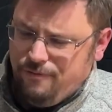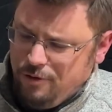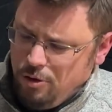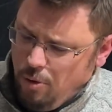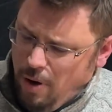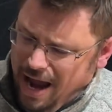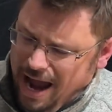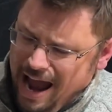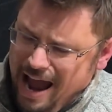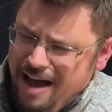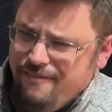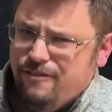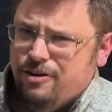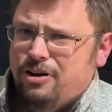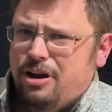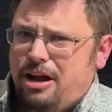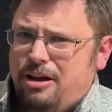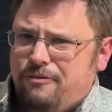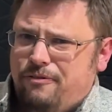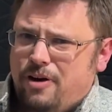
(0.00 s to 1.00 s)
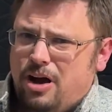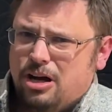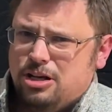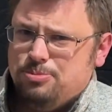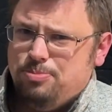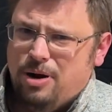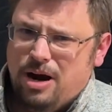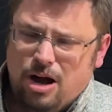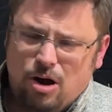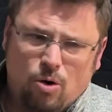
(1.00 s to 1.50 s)
If you have a Night
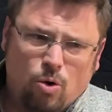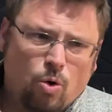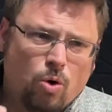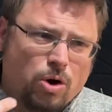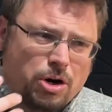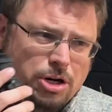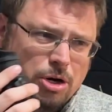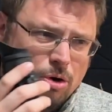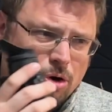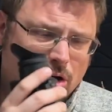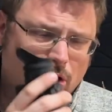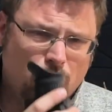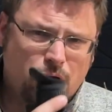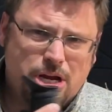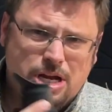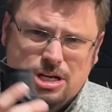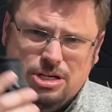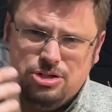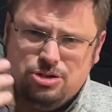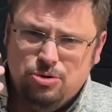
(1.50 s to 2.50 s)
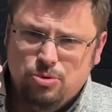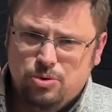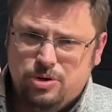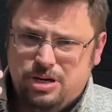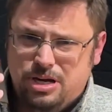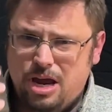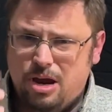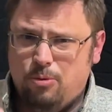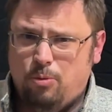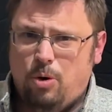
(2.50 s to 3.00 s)
Fox Prowl or you're looking to
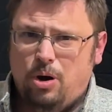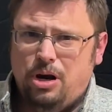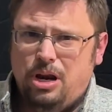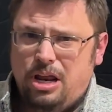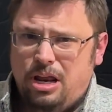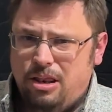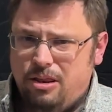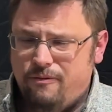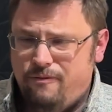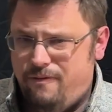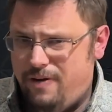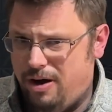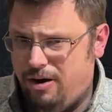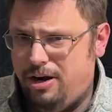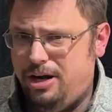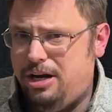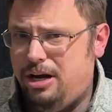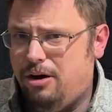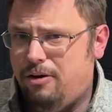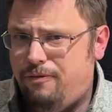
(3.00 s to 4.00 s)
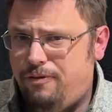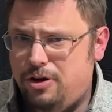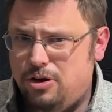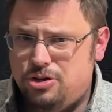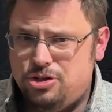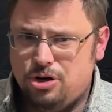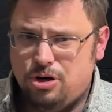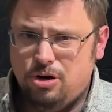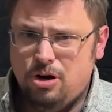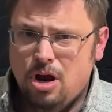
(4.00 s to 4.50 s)
get one in the very near
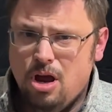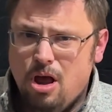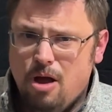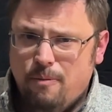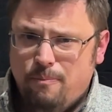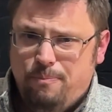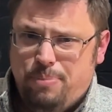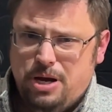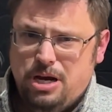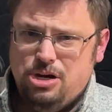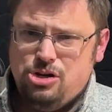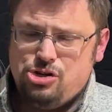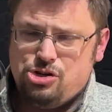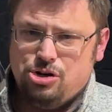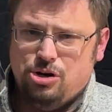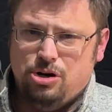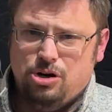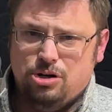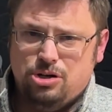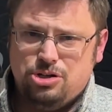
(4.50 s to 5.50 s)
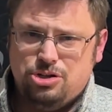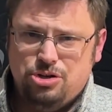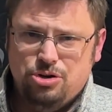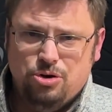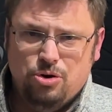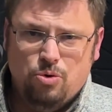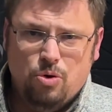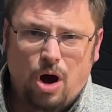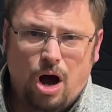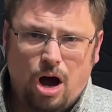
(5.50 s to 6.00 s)
future, be sure
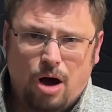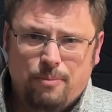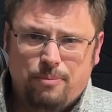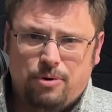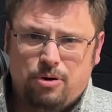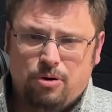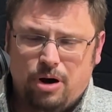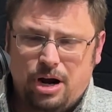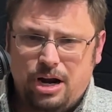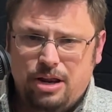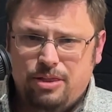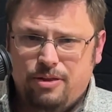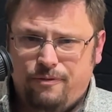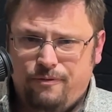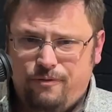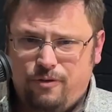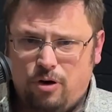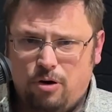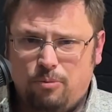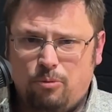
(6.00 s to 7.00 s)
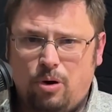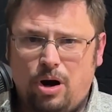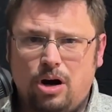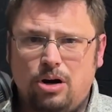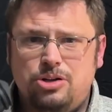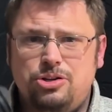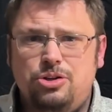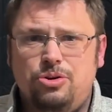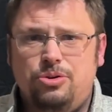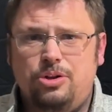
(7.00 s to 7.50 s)
to upgrade the
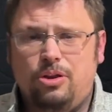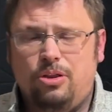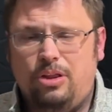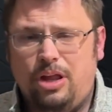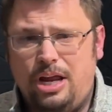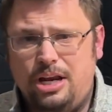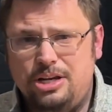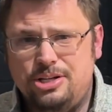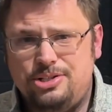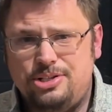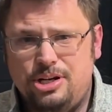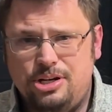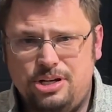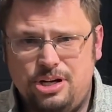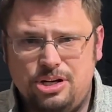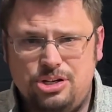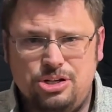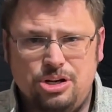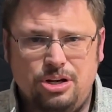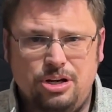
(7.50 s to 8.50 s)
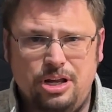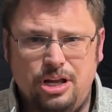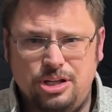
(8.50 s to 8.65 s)
firmware to the latest edition.